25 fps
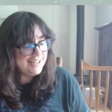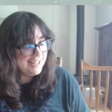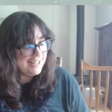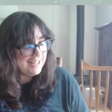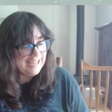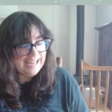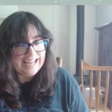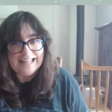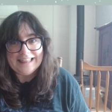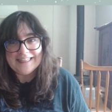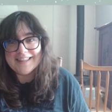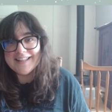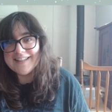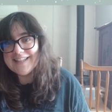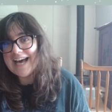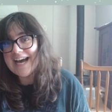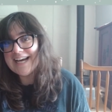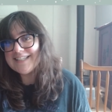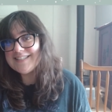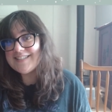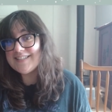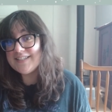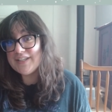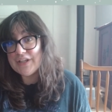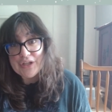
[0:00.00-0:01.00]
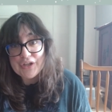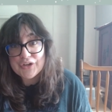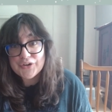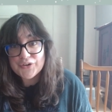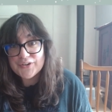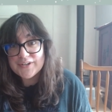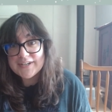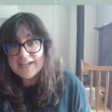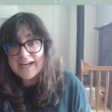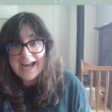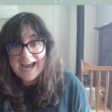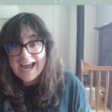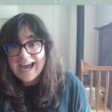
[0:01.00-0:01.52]
in the last year
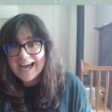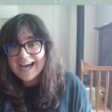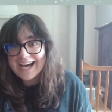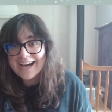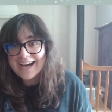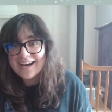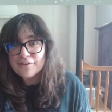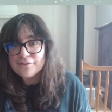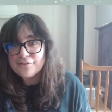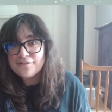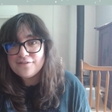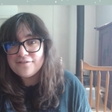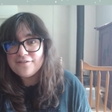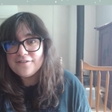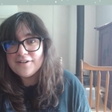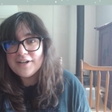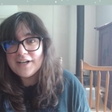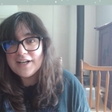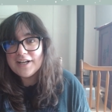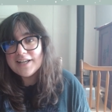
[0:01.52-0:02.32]
and a half,